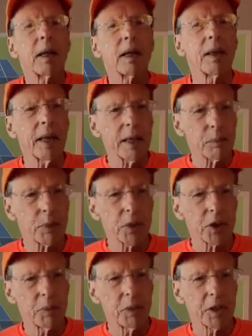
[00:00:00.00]
That
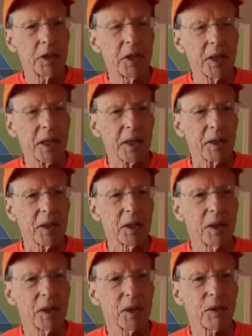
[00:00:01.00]
brings me to the end
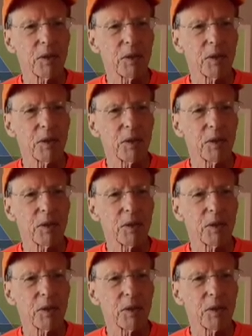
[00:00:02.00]
of